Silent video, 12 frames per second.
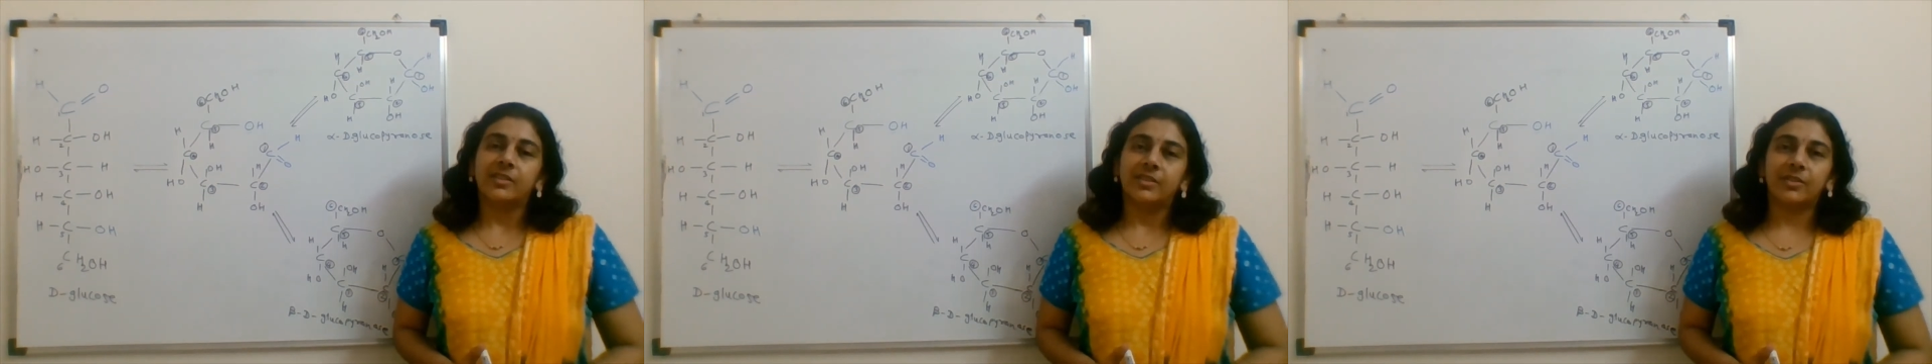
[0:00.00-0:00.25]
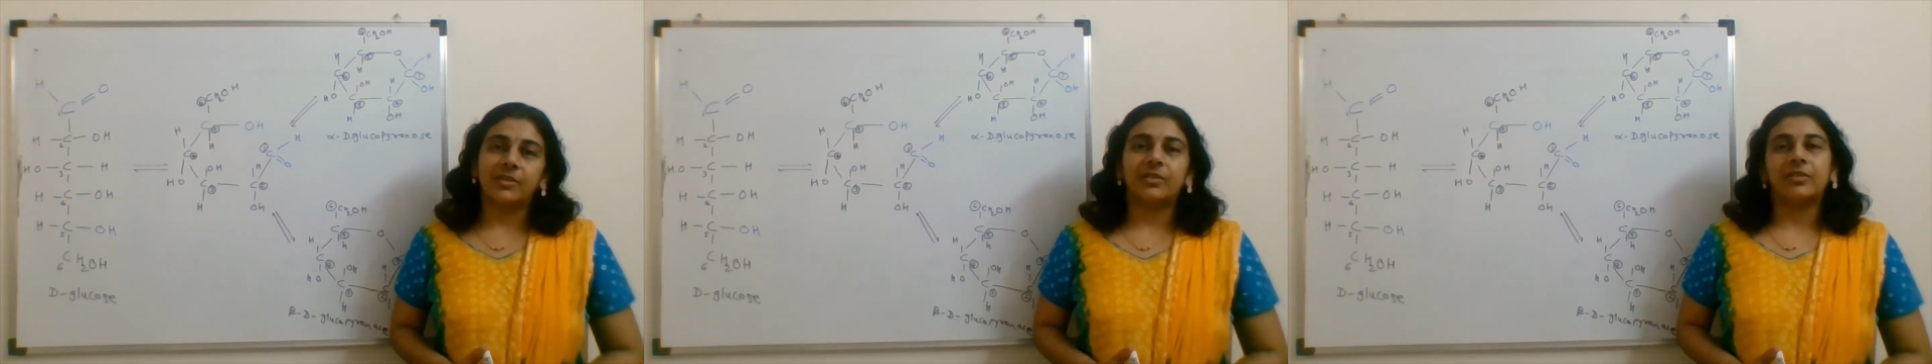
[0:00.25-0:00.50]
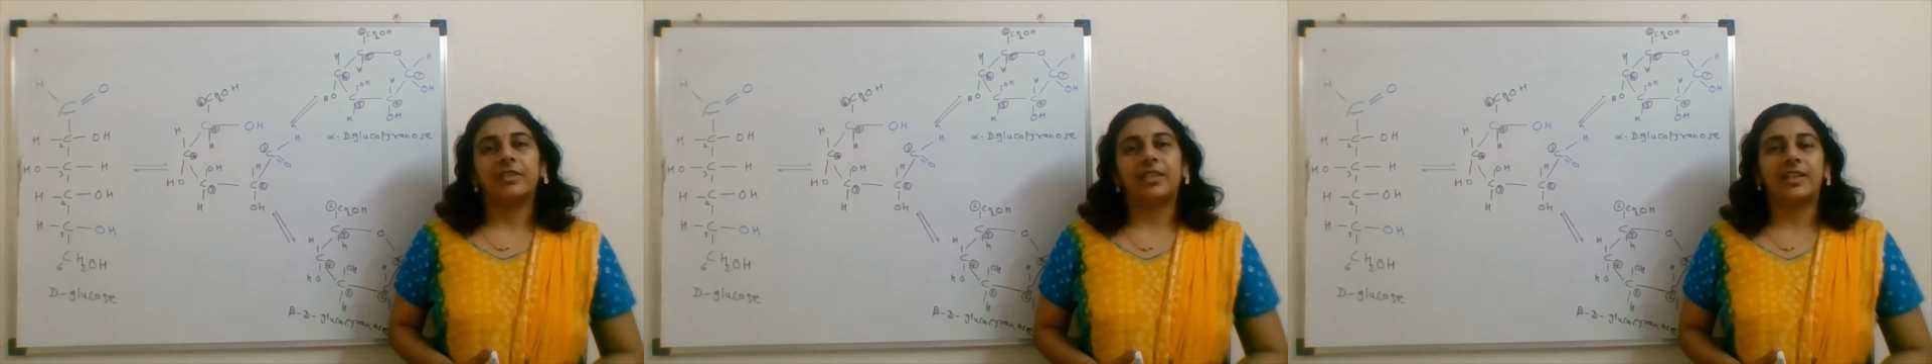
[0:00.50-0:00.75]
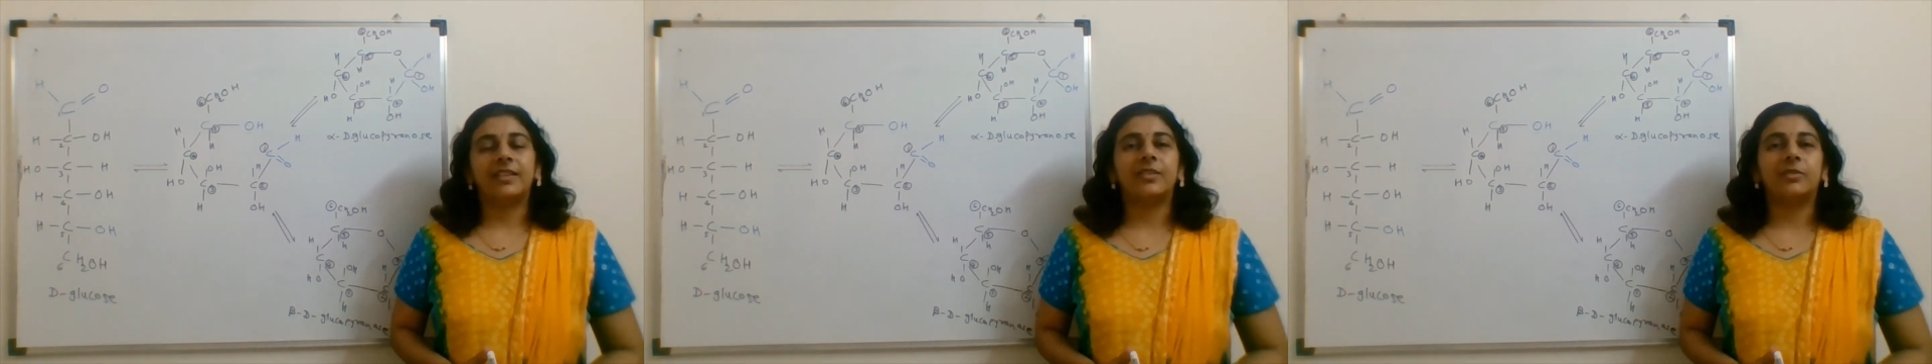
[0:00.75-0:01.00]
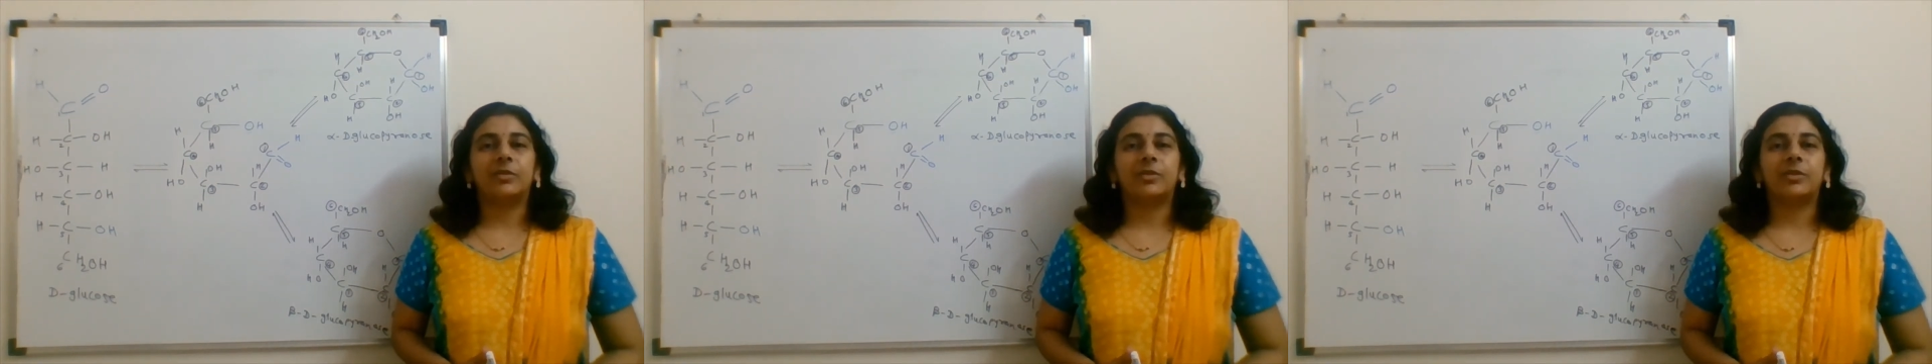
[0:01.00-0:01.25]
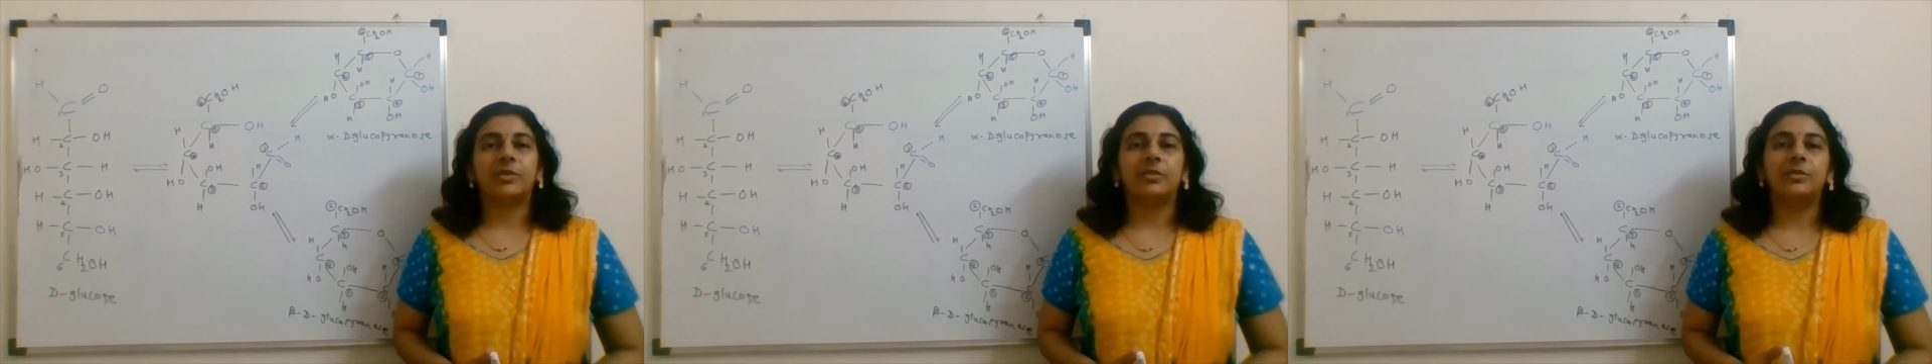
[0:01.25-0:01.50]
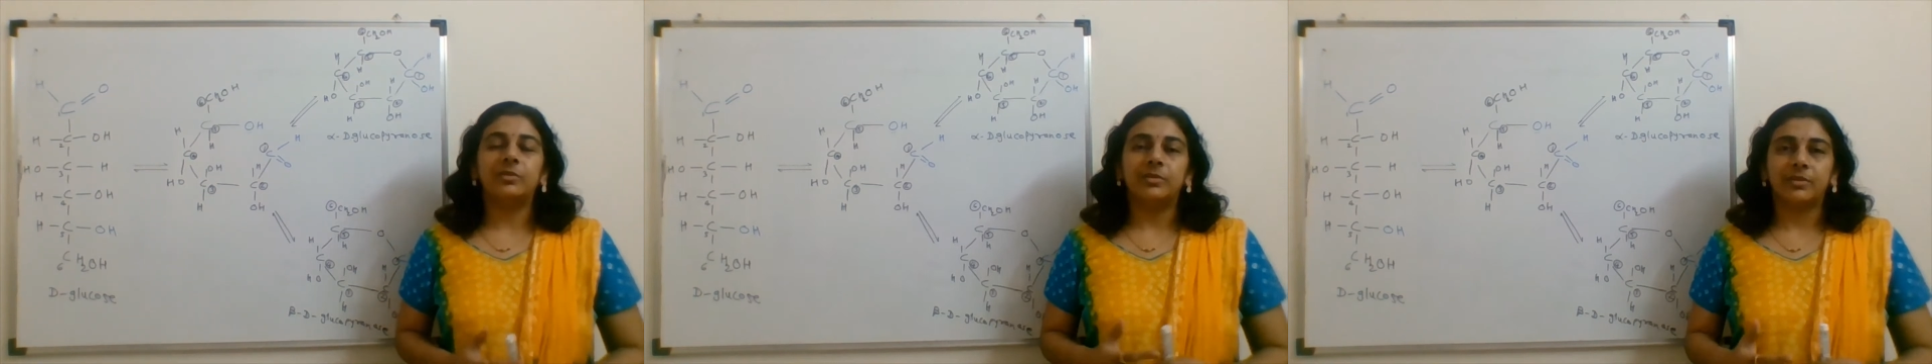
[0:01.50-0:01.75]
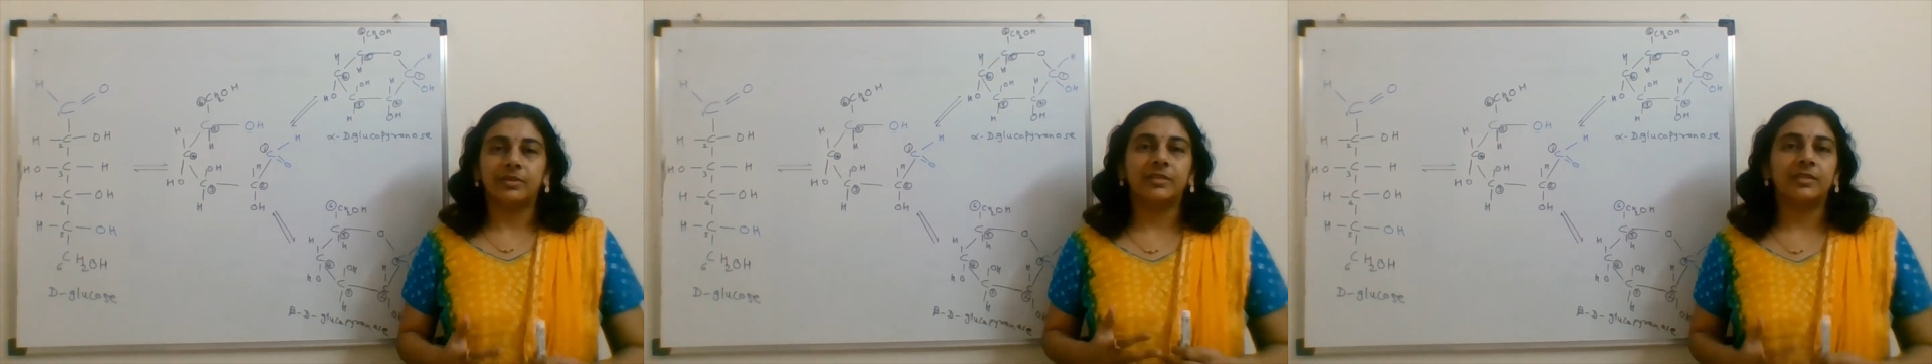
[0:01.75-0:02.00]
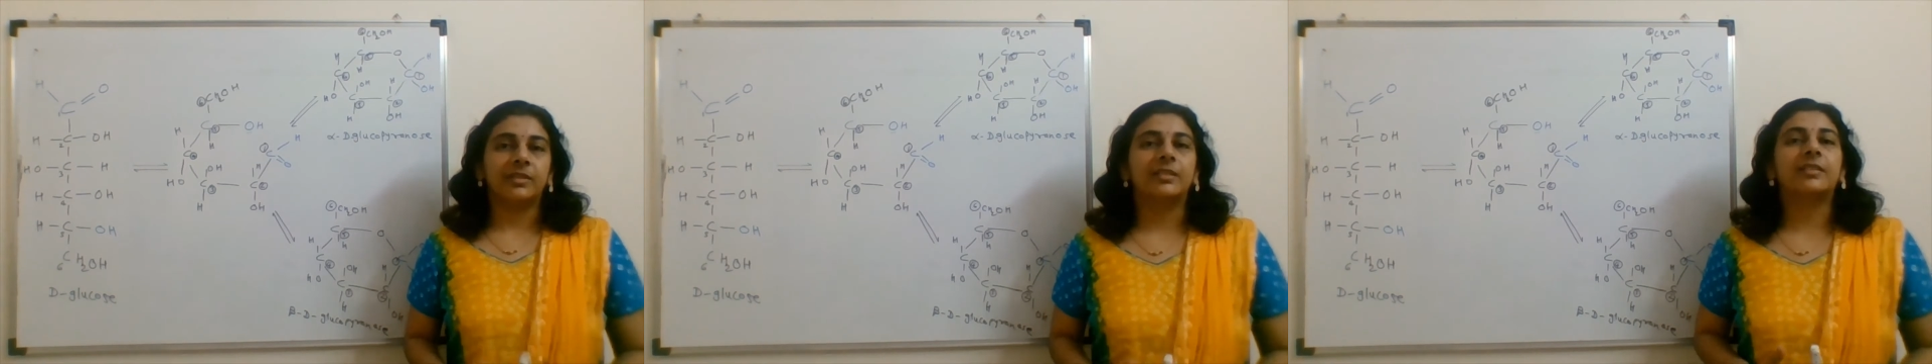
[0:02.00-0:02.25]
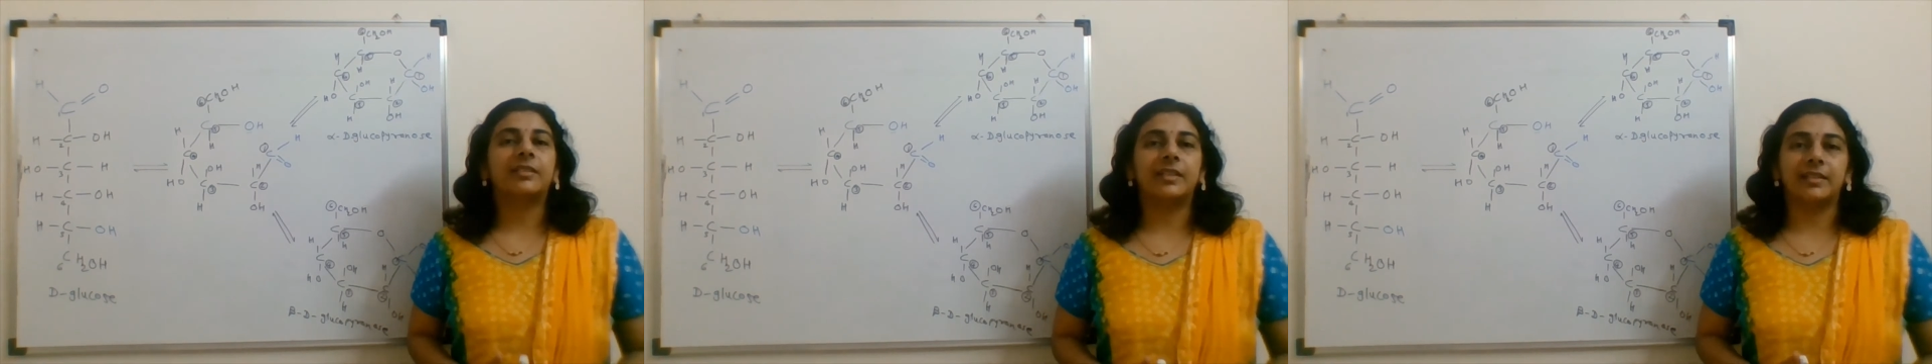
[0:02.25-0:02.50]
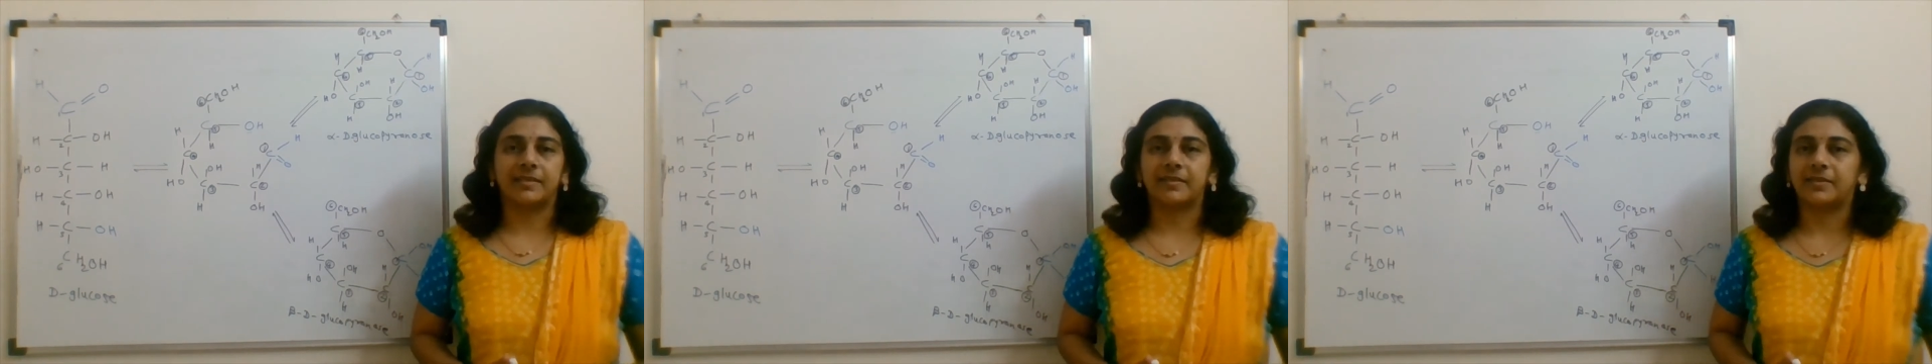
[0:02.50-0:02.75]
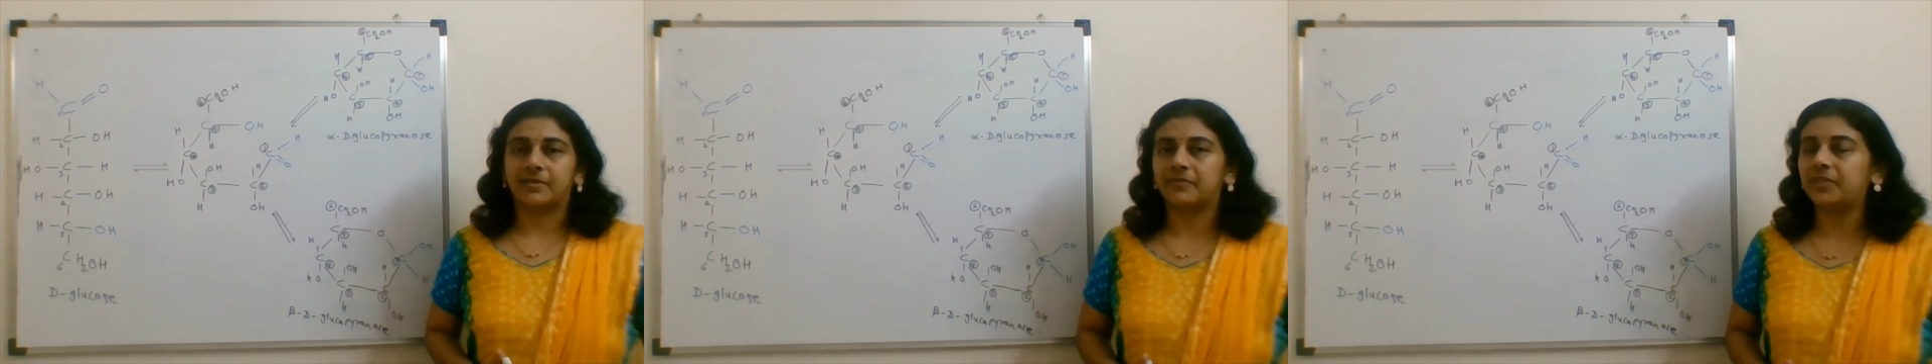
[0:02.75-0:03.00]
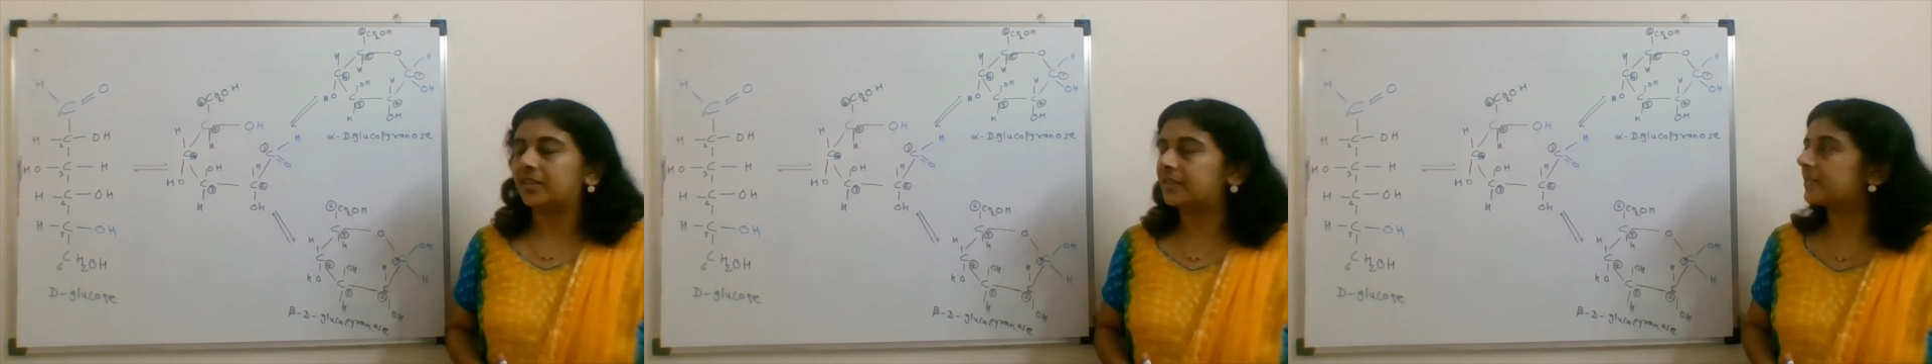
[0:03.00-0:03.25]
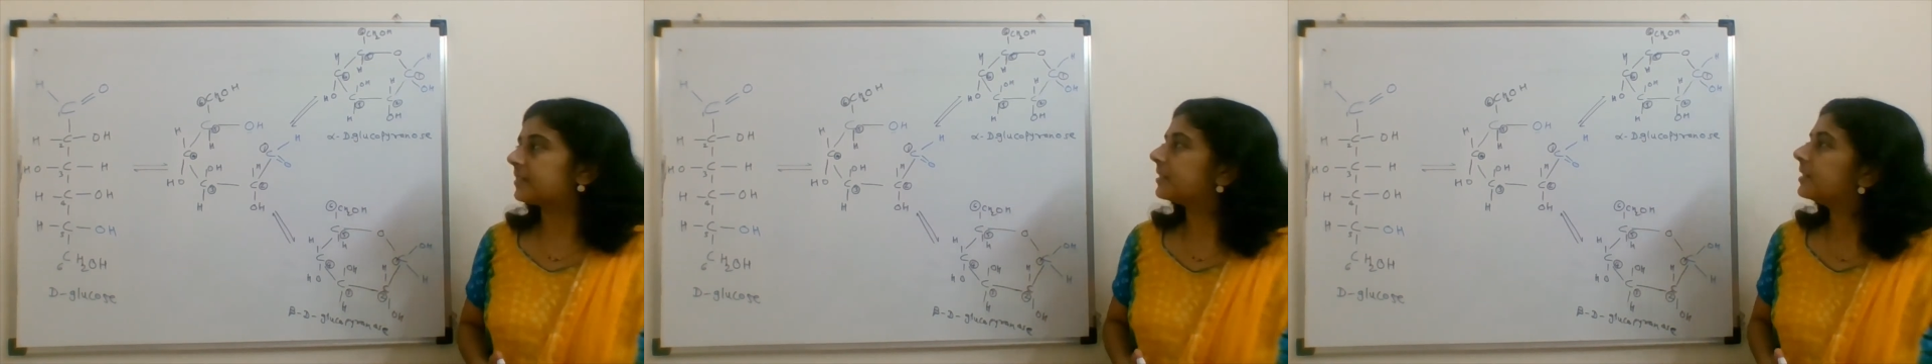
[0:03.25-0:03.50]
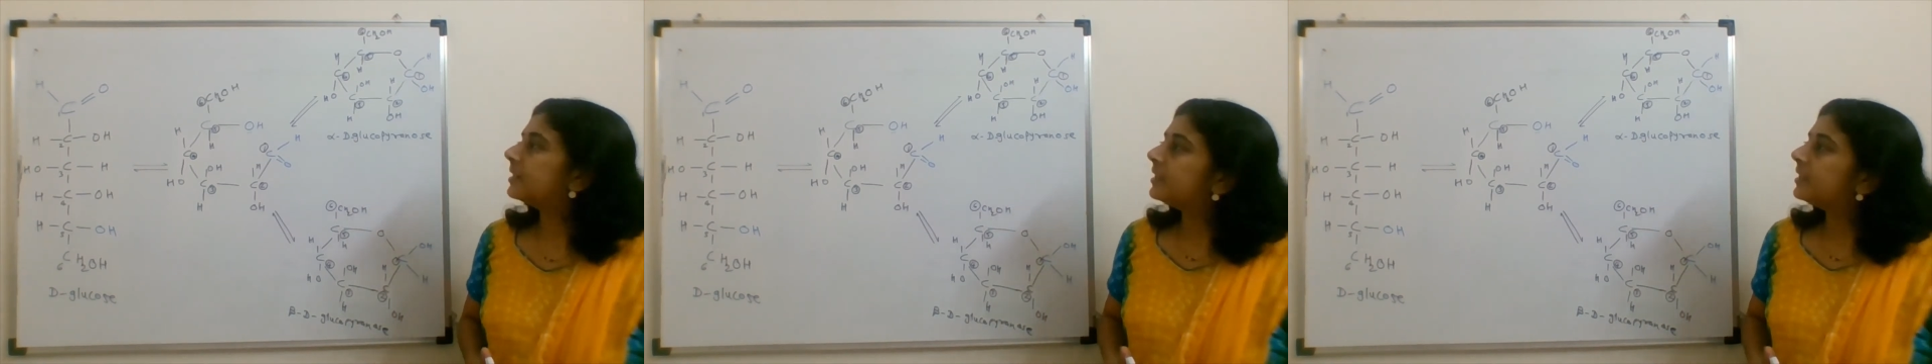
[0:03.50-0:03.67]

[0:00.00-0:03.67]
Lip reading: So let's go through this first.